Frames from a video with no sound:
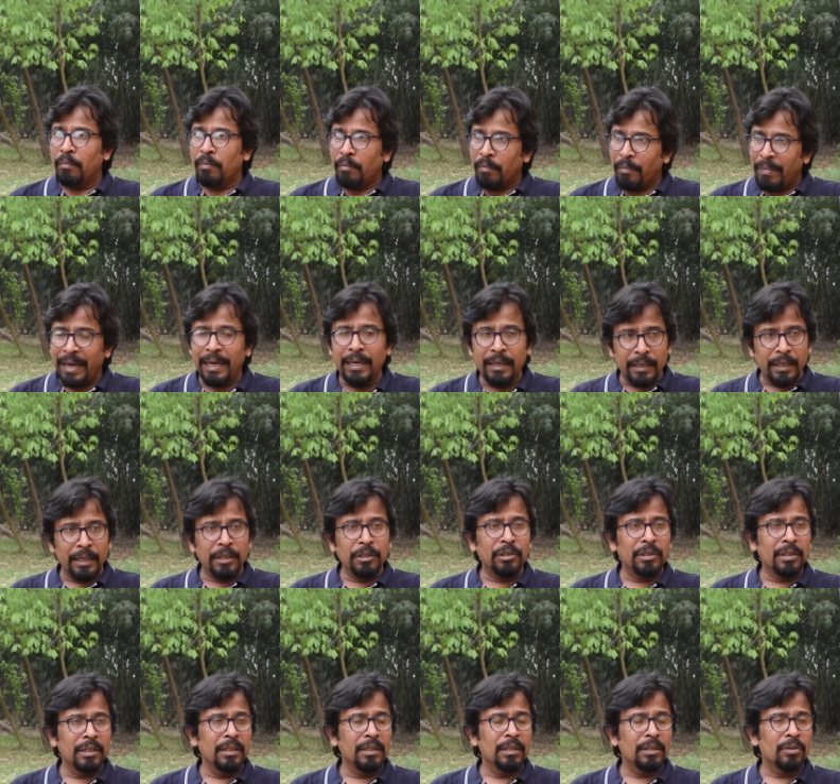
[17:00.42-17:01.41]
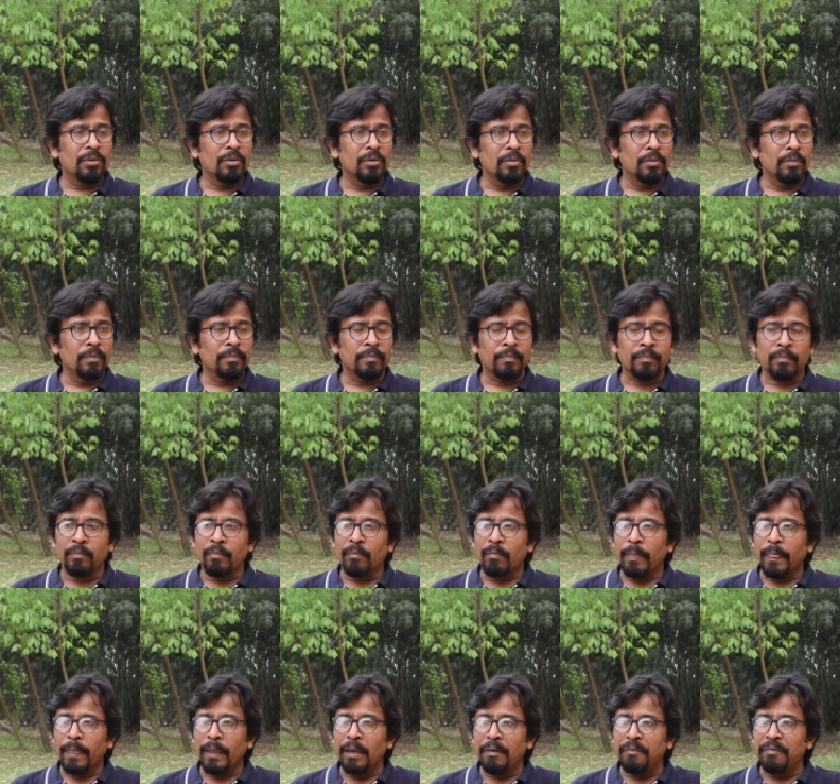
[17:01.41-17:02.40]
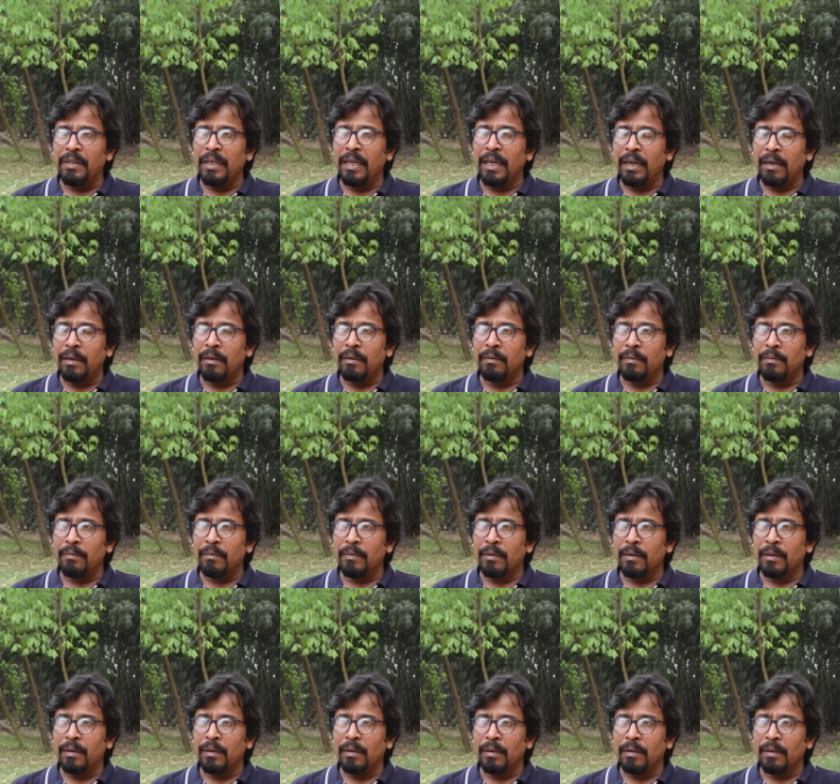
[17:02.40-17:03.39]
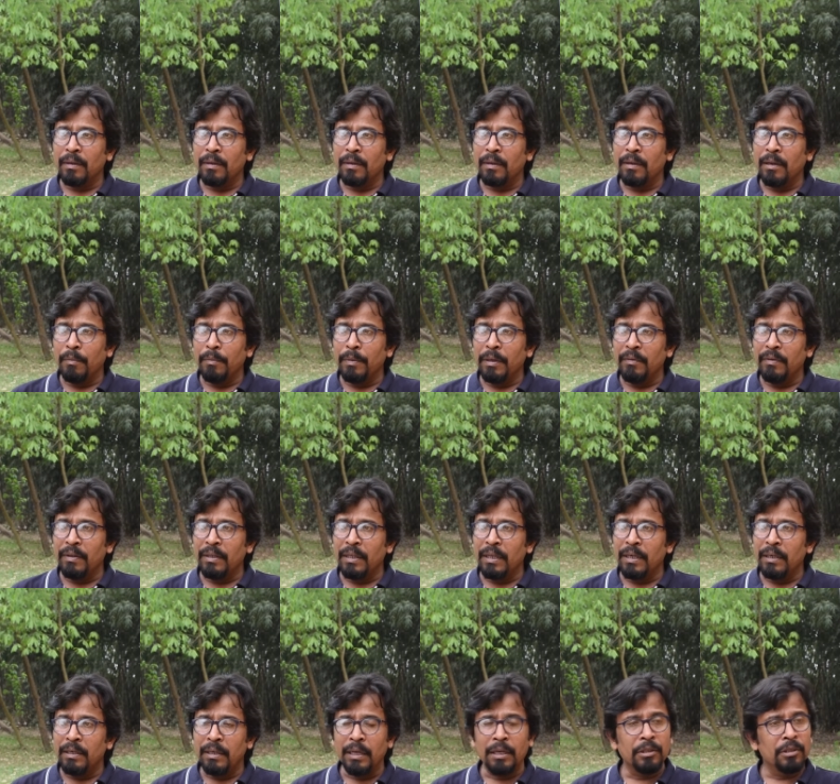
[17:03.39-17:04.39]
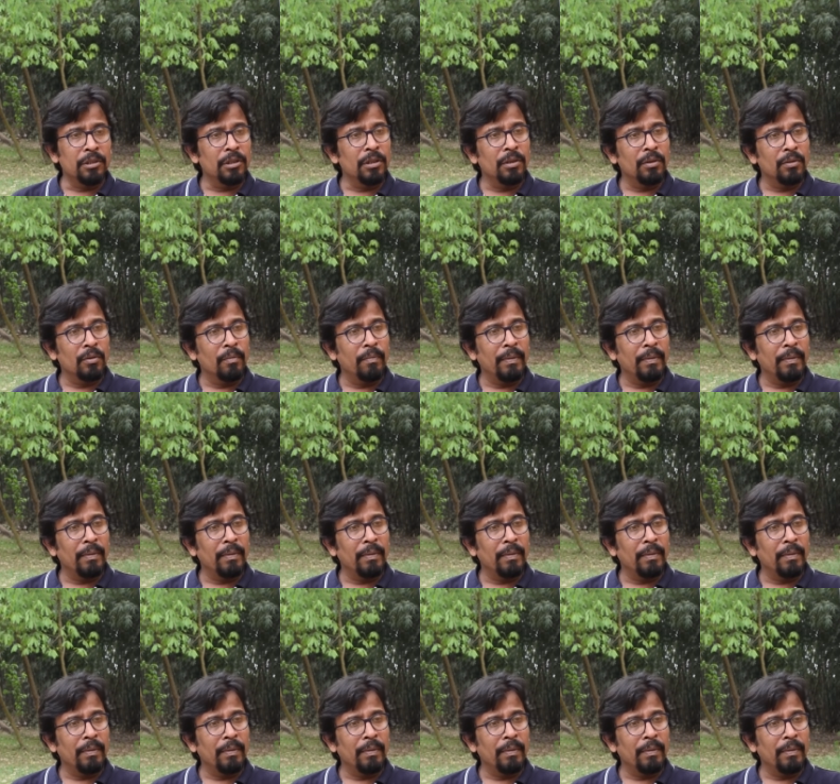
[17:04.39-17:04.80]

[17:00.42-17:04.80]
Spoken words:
My intention is to, if they are coming with the intention to